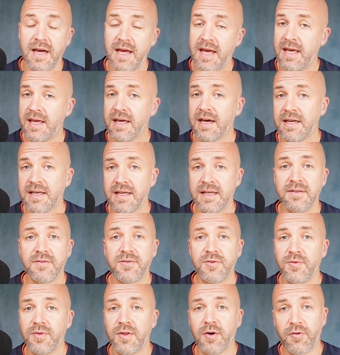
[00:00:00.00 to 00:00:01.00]
AI
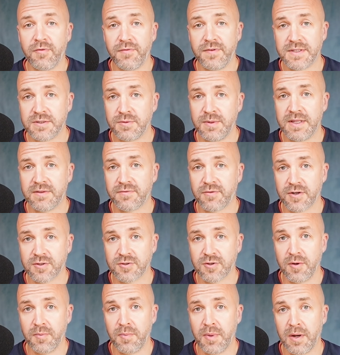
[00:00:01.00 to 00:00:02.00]
into the Office suite, for
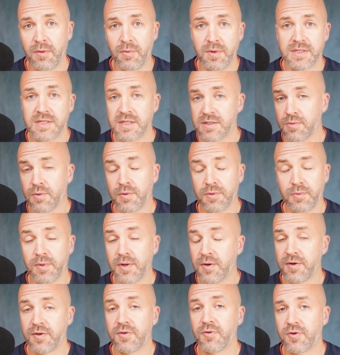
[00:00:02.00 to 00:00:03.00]
example, which is what we're
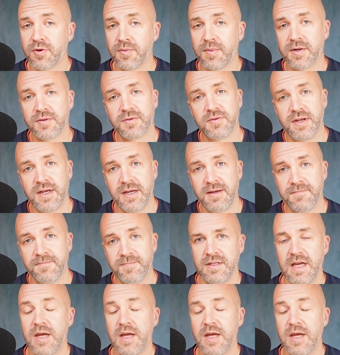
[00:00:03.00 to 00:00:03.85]
going to talk about today.